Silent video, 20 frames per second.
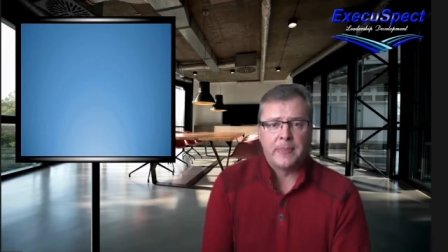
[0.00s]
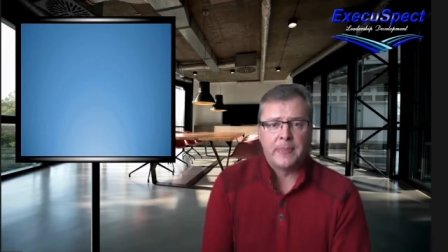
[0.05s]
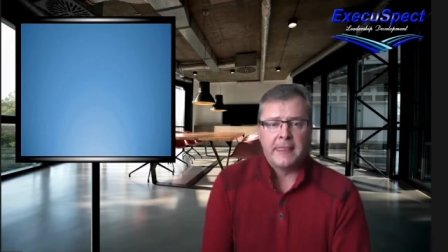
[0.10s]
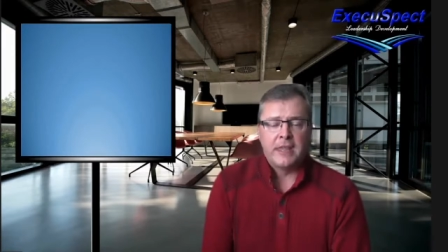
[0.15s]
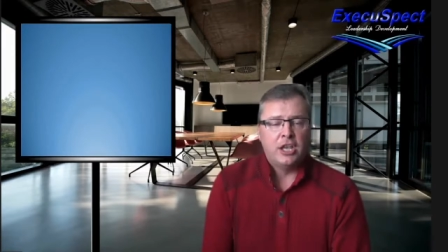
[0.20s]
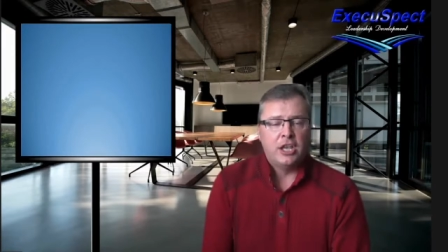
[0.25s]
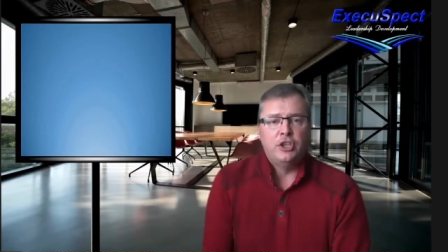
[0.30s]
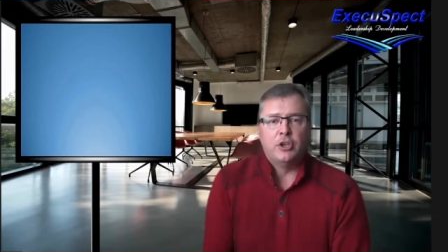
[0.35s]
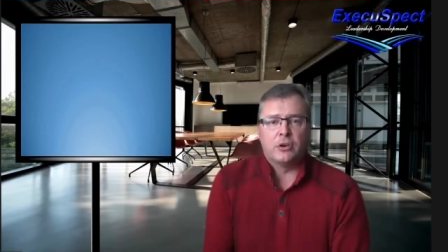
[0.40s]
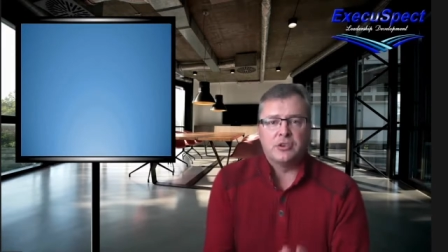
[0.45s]

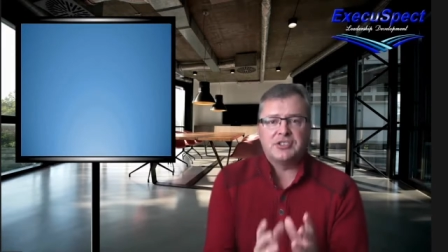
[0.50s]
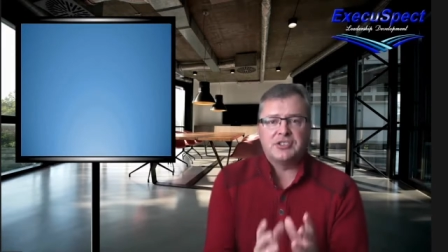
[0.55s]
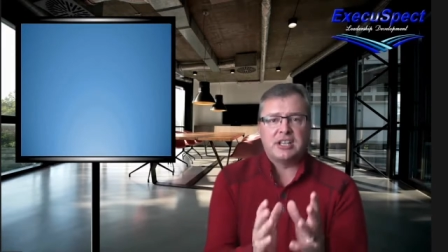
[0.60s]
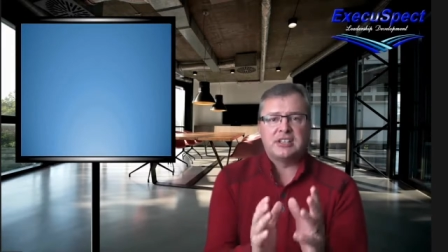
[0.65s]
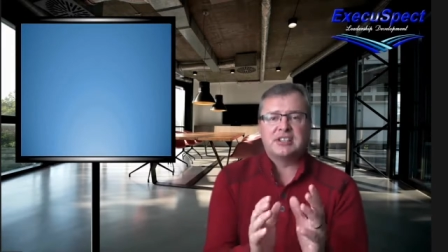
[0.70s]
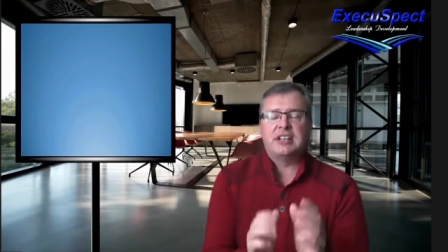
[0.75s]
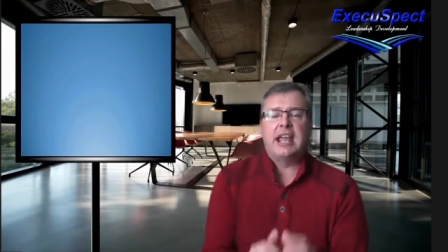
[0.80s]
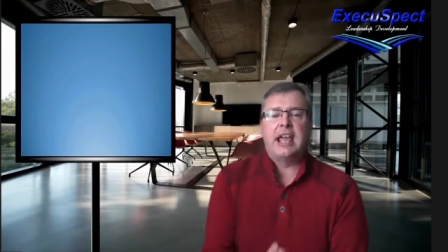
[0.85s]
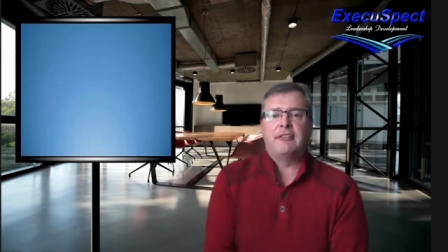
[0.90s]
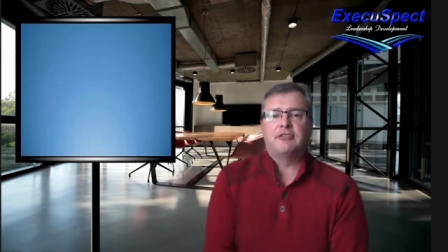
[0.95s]
Yours doesn't
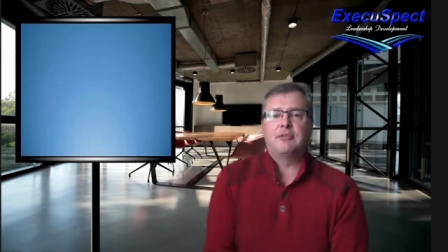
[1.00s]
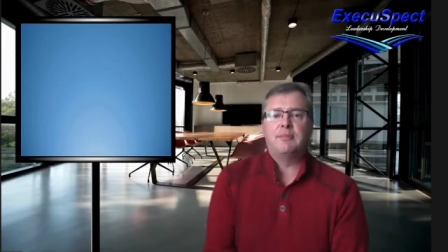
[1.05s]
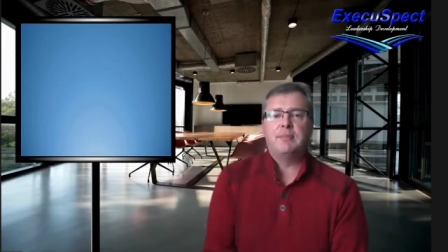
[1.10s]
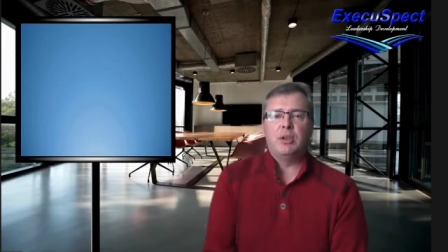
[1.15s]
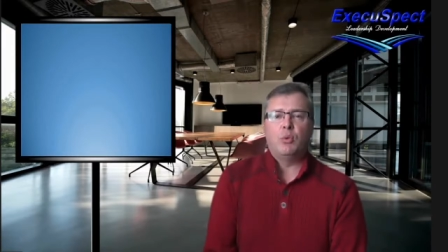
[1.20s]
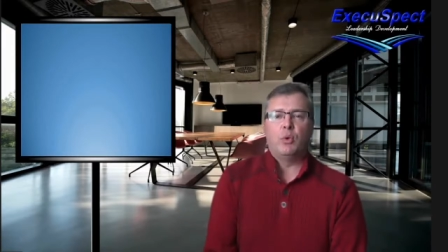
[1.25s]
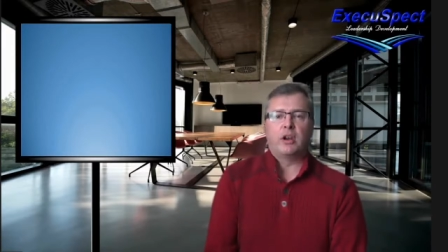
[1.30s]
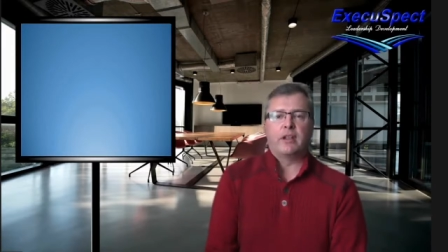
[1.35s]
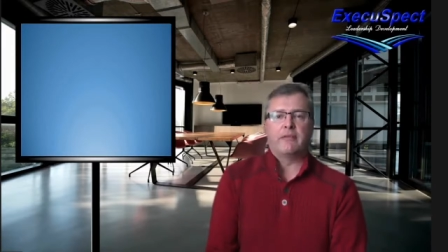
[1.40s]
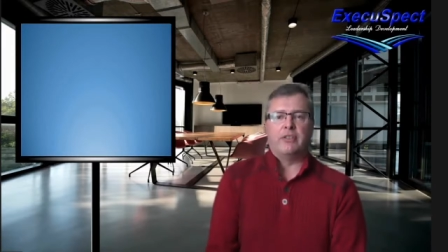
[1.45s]
have to be
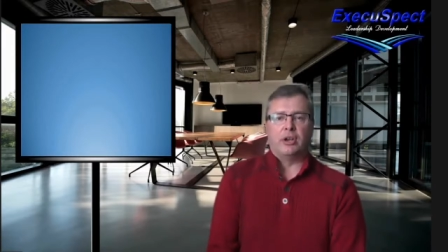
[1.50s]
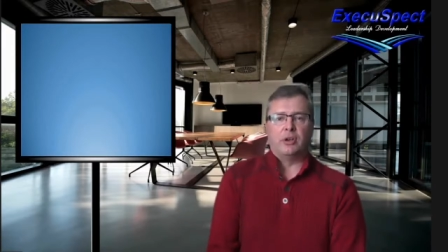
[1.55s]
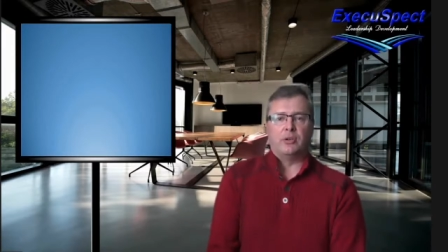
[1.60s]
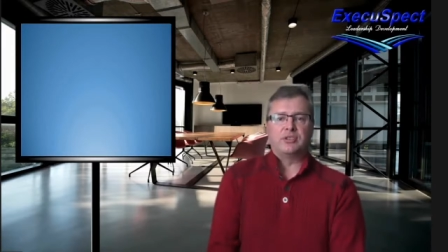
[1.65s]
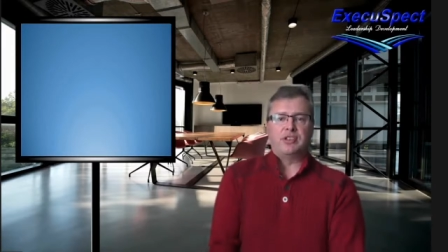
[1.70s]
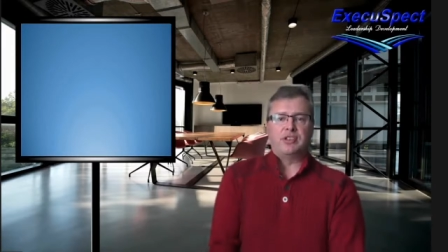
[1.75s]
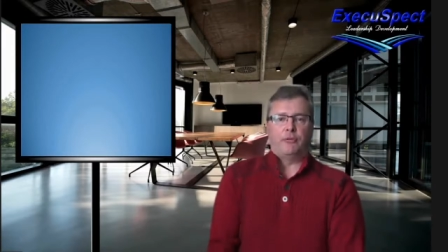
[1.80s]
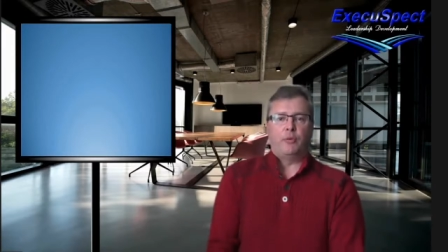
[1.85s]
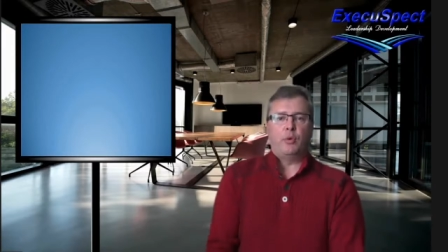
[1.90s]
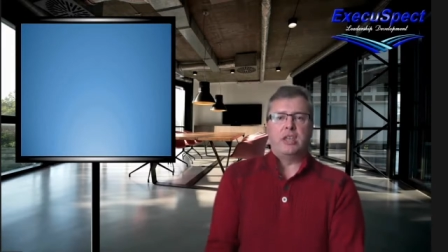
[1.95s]
one of those
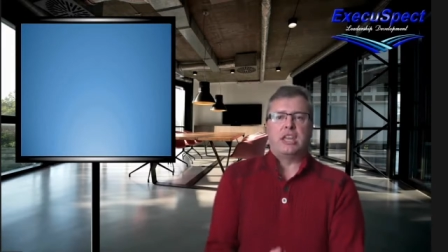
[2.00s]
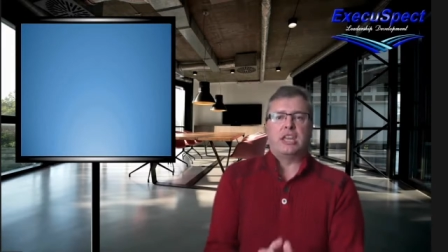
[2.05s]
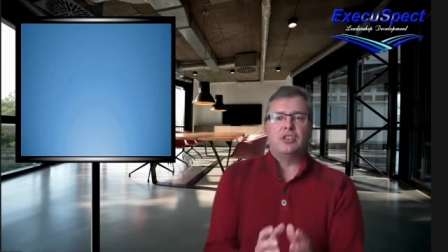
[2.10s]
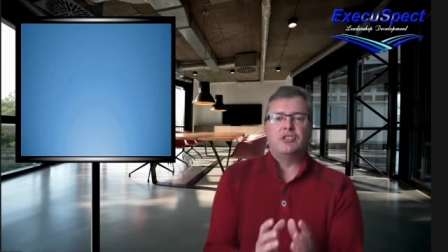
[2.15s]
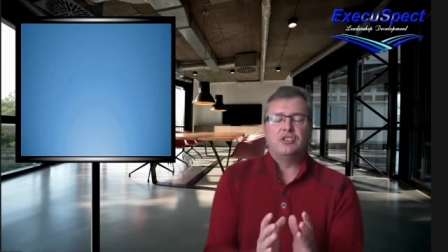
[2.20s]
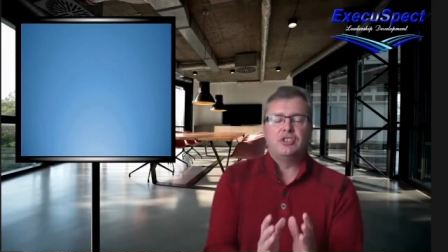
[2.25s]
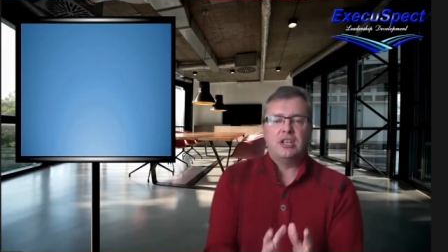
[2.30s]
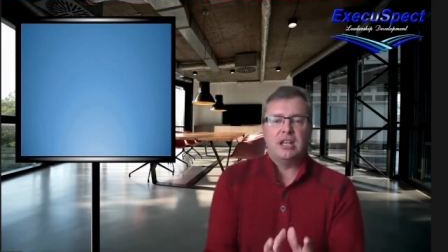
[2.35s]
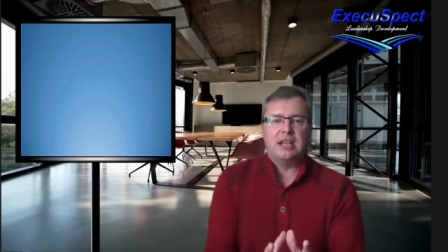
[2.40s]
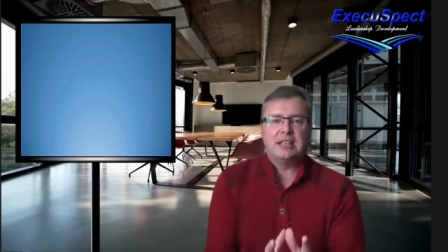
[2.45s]
if we can
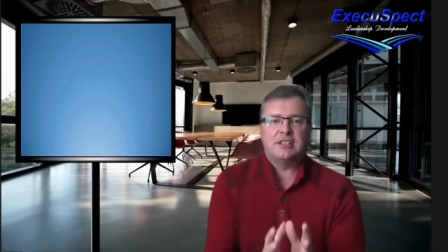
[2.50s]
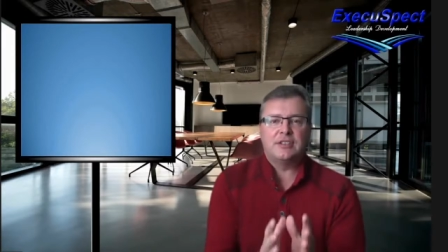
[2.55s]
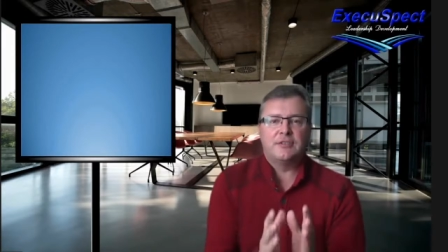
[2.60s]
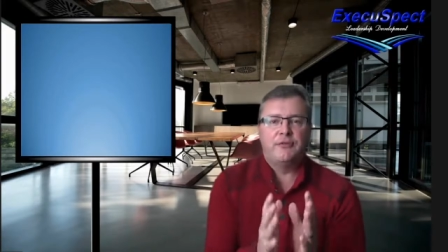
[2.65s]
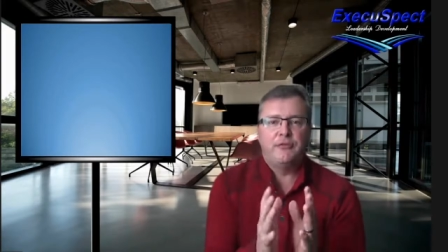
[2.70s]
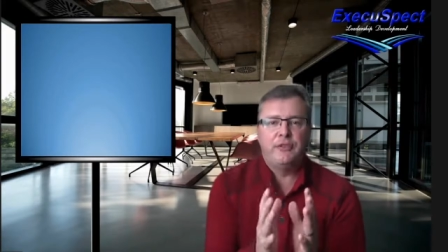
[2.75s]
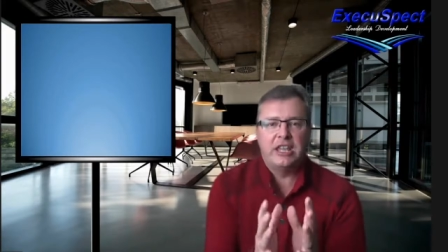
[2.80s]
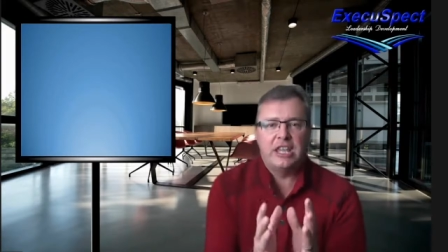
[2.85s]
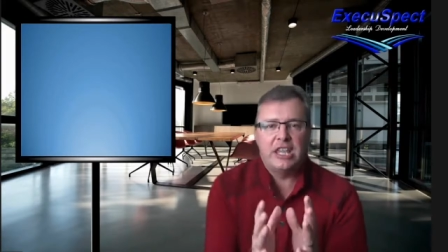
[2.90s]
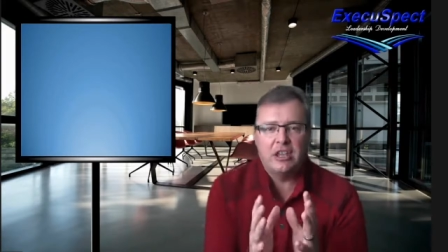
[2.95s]
just
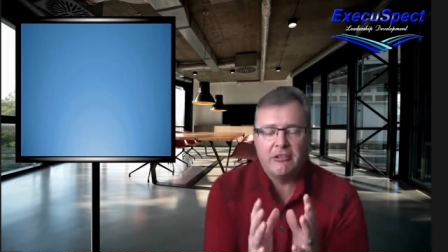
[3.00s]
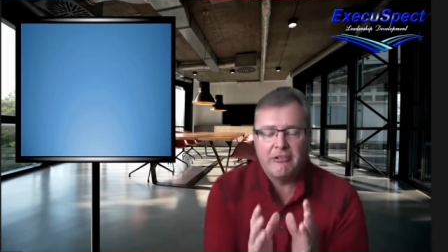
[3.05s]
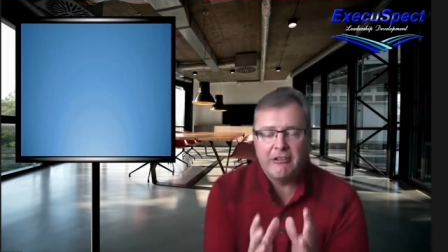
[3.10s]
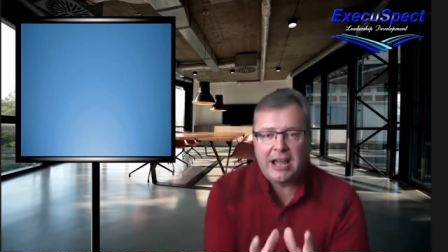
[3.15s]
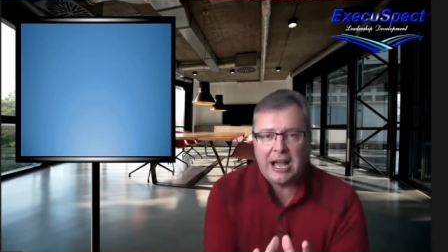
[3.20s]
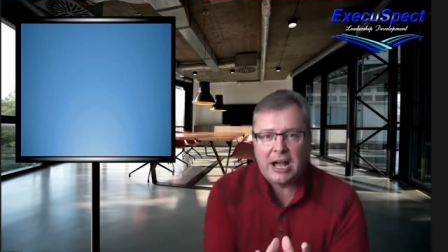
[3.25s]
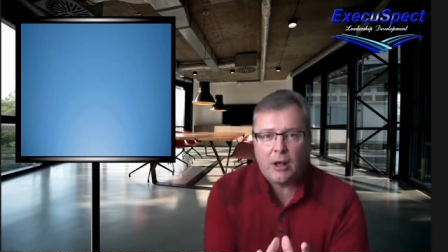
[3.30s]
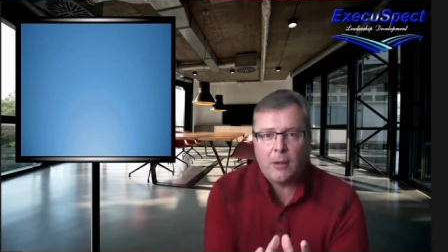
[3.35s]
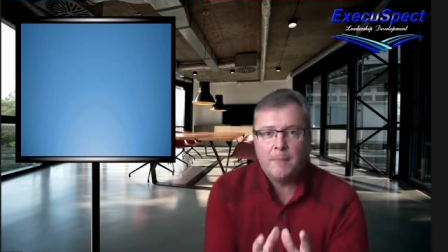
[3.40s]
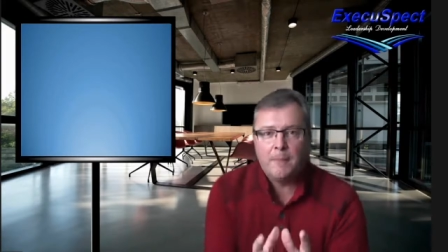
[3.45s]
figure out